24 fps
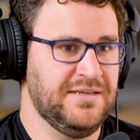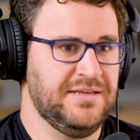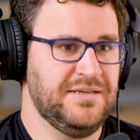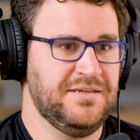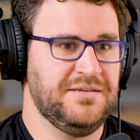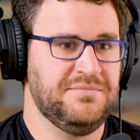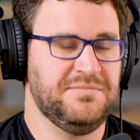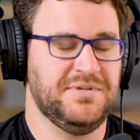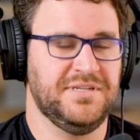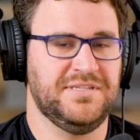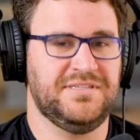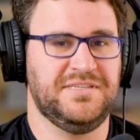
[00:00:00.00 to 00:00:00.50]

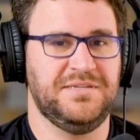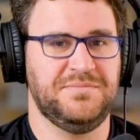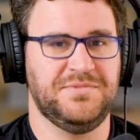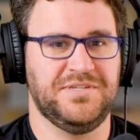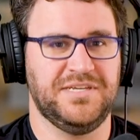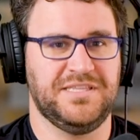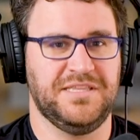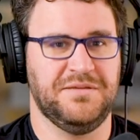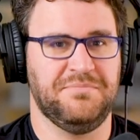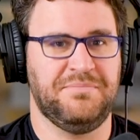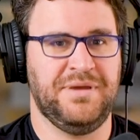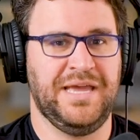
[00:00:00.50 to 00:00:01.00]
But it seems
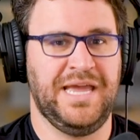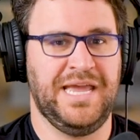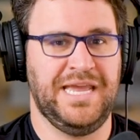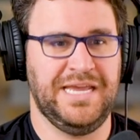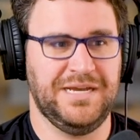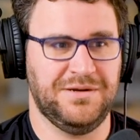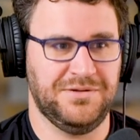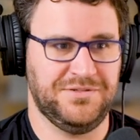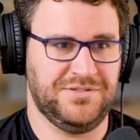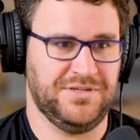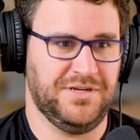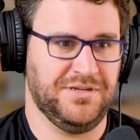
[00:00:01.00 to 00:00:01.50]
like the
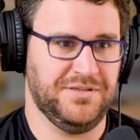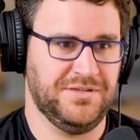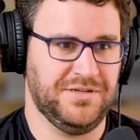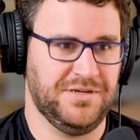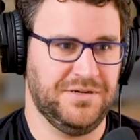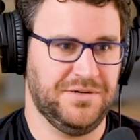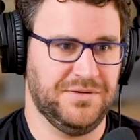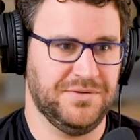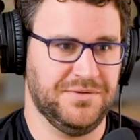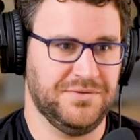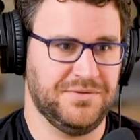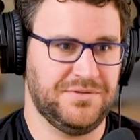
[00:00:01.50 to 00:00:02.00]
payouts on
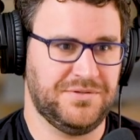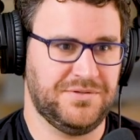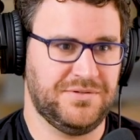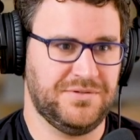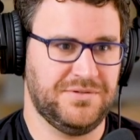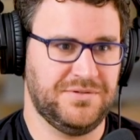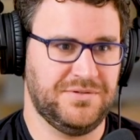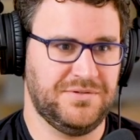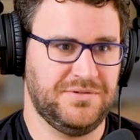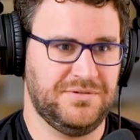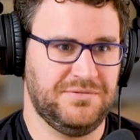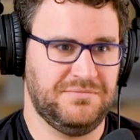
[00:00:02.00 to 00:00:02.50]
those
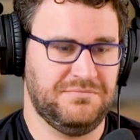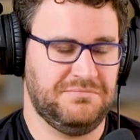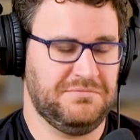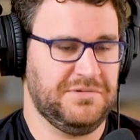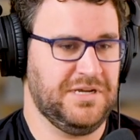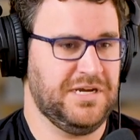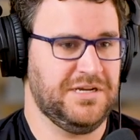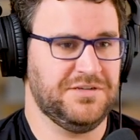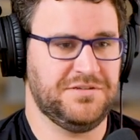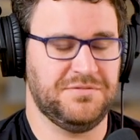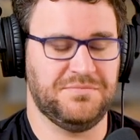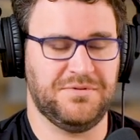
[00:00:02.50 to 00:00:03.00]

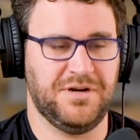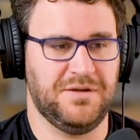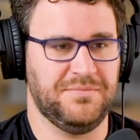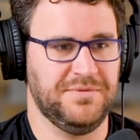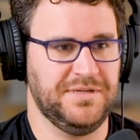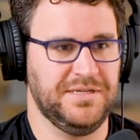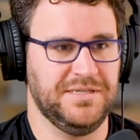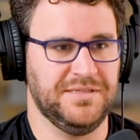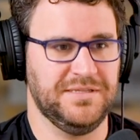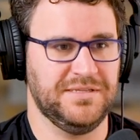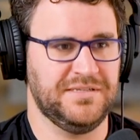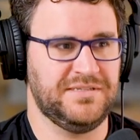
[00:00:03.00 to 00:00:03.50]
gosh, are
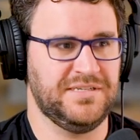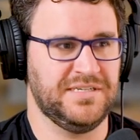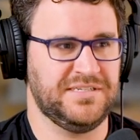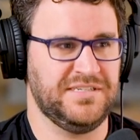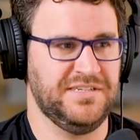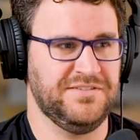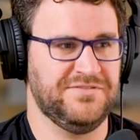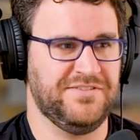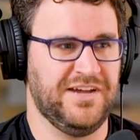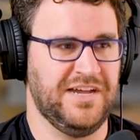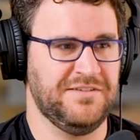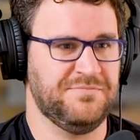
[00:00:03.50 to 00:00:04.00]
probably in the
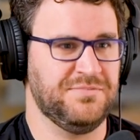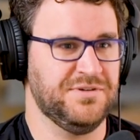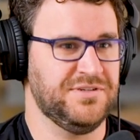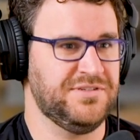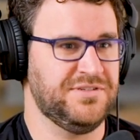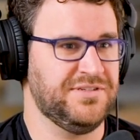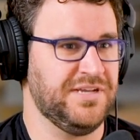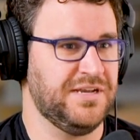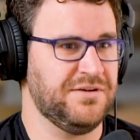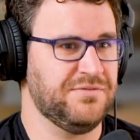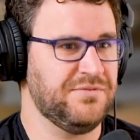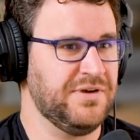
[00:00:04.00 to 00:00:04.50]

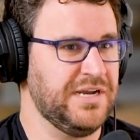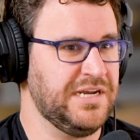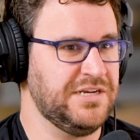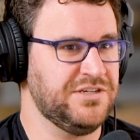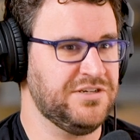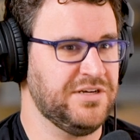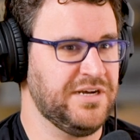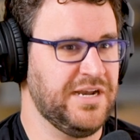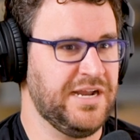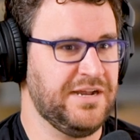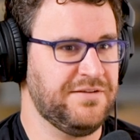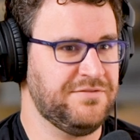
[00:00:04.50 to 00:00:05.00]
65% range
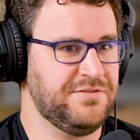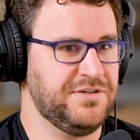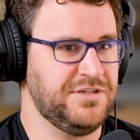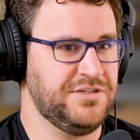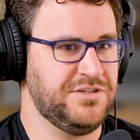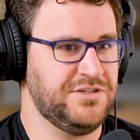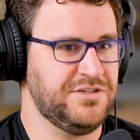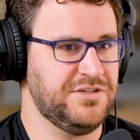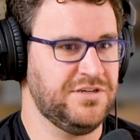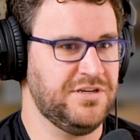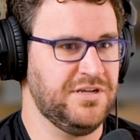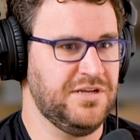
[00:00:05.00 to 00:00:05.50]
on
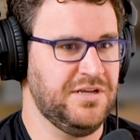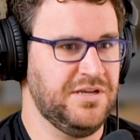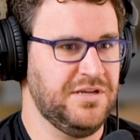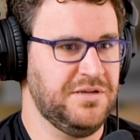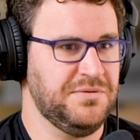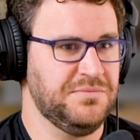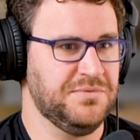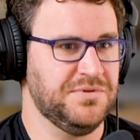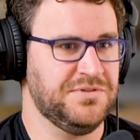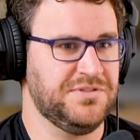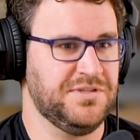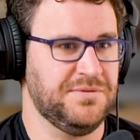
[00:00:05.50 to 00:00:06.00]
average,
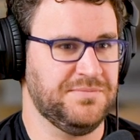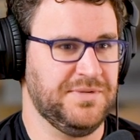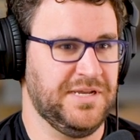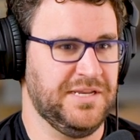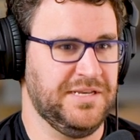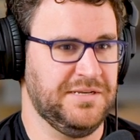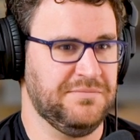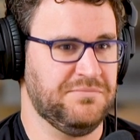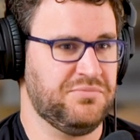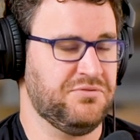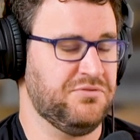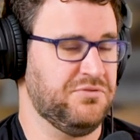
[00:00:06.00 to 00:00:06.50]
with some
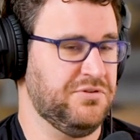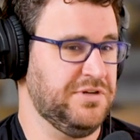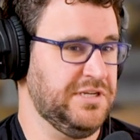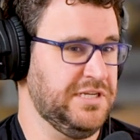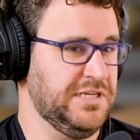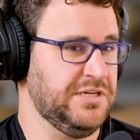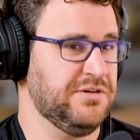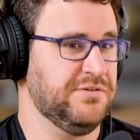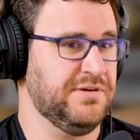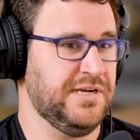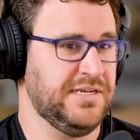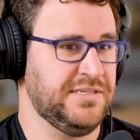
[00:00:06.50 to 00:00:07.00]
getting pretty
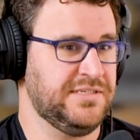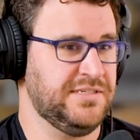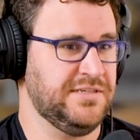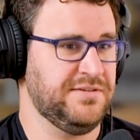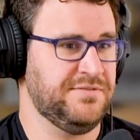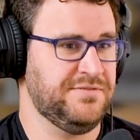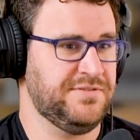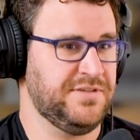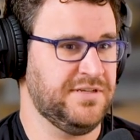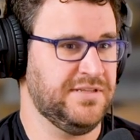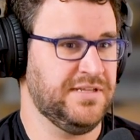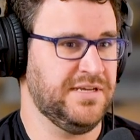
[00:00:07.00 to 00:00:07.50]

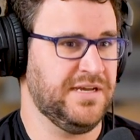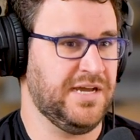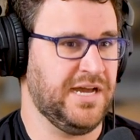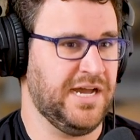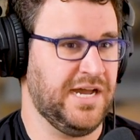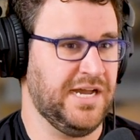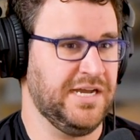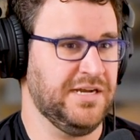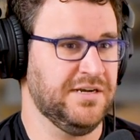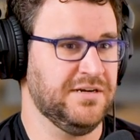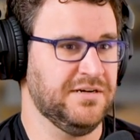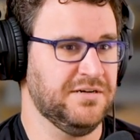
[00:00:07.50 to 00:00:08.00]
aggressive to the
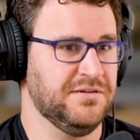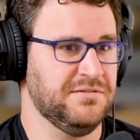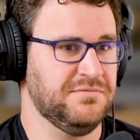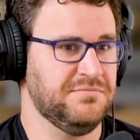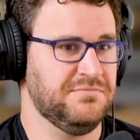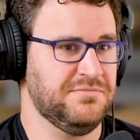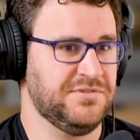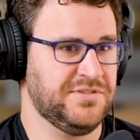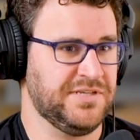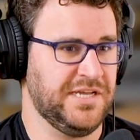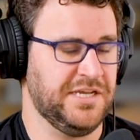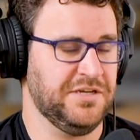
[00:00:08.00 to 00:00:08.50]
higher
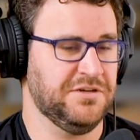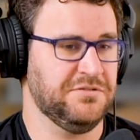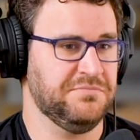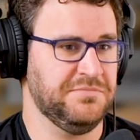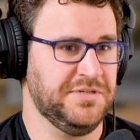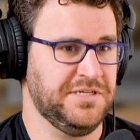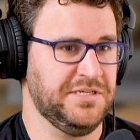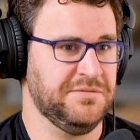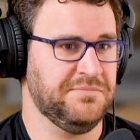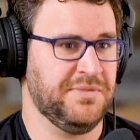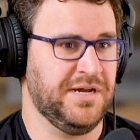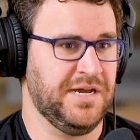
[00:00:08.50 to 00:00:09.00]
scaled
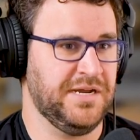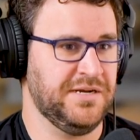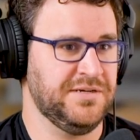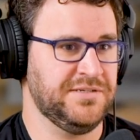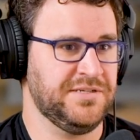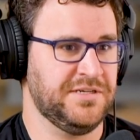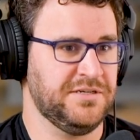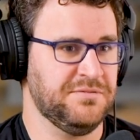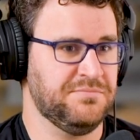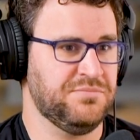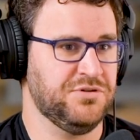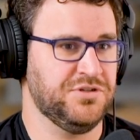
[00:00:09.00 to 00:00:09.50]
media buyers
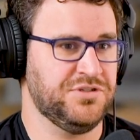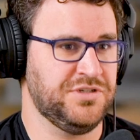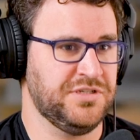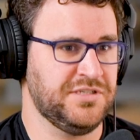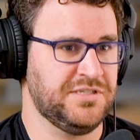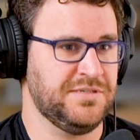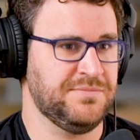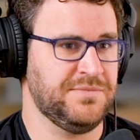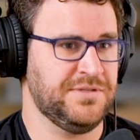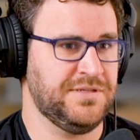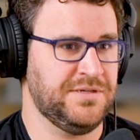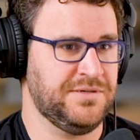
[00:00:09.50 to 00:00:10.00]
that are pushing
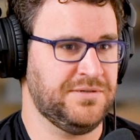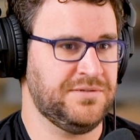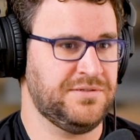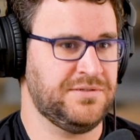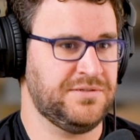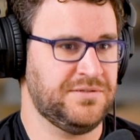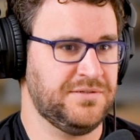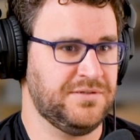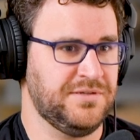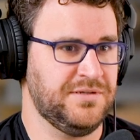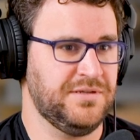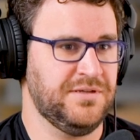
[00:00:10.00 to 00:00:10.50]
some of those.
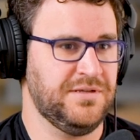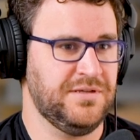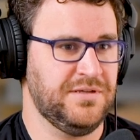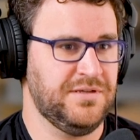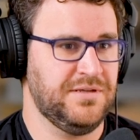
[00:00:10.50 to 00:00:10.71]
Mm-hmm.